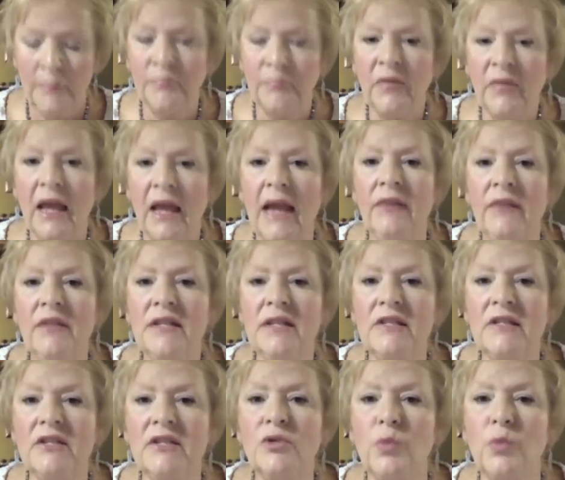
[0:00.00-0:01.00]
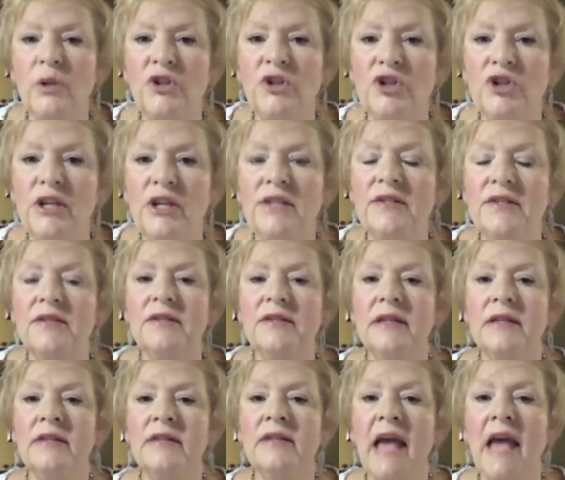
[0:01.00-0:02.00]
And this is when Jesus
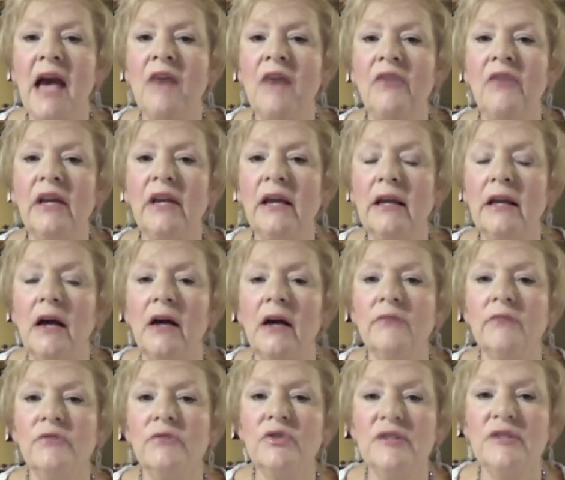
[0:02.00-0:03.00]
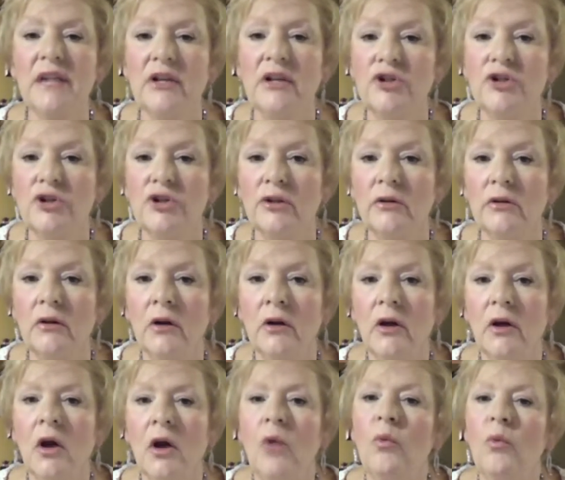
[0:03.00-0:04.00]
is having a conversation
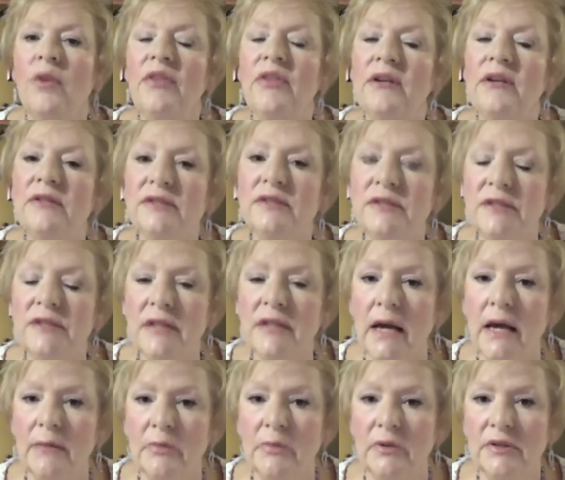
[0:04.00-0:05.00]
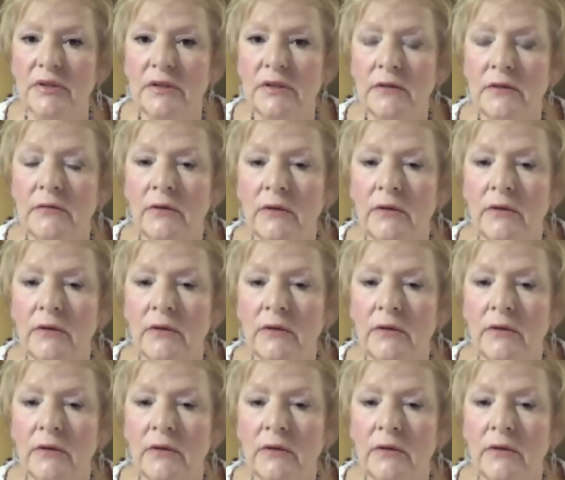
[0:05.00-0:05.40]
with his disciples.